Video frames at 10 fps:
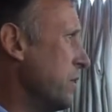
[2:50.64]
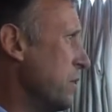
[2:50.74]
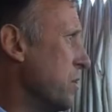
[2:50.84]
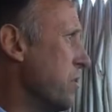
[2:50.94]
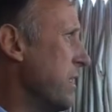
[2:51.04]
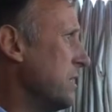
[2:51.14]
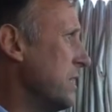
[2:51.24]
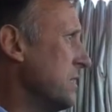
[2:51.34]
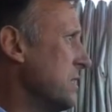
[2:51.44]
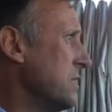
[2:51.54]
do create
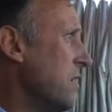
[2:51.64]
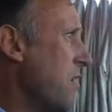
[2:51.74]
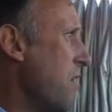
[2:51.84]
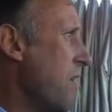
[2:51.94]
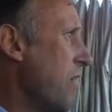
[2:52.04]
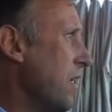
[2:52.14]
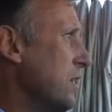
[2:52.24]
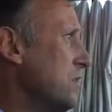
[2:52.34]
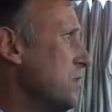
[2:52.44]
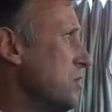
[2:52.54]
chances.
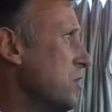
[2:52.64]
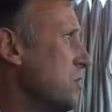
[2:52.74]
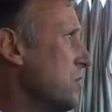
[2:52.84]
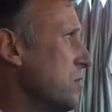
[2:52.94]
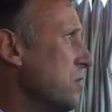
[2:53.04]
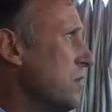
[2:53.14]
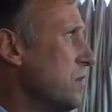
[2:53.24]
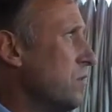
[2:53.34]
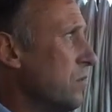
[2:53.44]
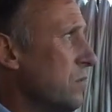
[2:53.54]
Just
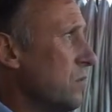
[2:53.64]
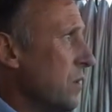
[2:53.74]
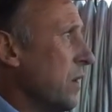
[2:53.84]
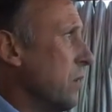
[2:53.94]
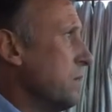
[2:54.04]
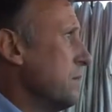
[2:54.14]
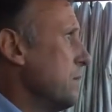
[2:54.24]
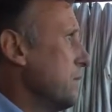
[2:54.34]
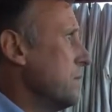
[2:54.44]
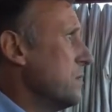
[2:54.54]
1-0 up
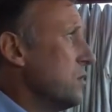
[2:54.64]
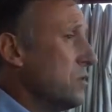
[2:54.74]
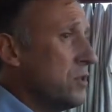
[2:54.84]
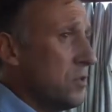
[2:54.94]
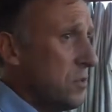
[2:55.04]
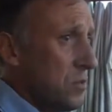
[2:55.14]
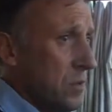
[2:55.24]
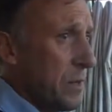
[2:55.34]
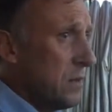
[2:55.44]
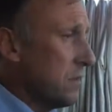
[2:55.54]

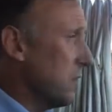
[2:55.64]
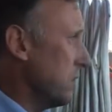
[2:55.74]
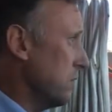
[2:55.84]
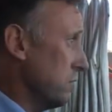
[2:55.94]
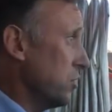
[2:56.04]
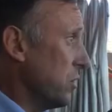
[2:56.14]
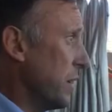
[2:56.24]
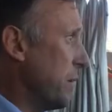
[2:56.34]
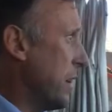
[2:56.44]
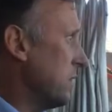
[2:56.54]
should have
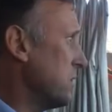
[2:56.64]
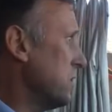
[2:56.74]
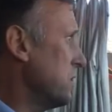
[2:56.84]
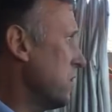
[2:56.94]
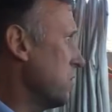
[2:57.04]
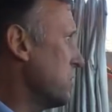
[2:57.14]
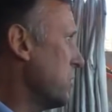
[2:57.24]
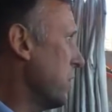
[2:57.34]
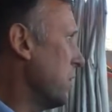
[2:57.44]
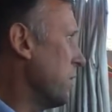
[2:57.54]
been a penalty to go
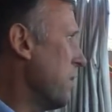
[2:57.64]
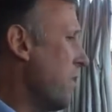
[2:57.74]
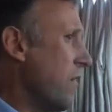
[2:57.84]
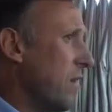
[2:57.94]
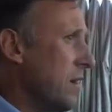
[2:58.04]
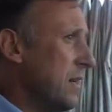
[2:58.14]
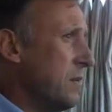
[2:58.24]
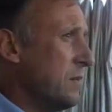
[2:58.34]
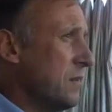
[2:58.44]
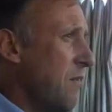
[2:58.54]
2-0 up, and
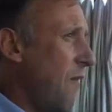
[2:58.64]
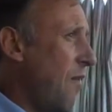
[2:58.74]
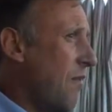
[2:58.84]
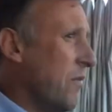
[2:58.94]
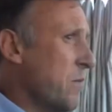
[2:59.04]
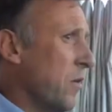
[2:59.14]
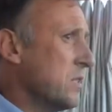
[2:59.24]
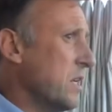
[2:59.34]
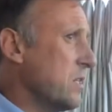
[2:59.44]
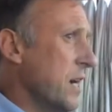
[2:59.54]
then the
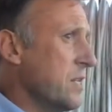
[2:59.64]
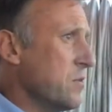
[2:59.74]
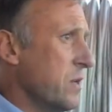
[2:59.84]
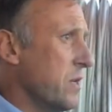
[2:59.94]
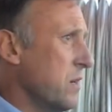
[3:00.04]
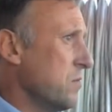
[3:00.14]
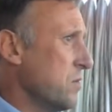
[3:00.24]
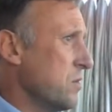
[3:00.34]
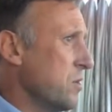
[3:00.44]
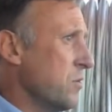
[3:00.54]
mindset changes when you go
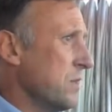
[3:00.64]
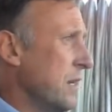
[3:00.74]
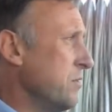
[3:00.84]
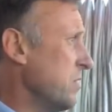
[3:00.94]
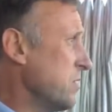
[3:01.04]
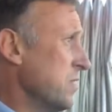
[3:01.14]
2-1 down. You can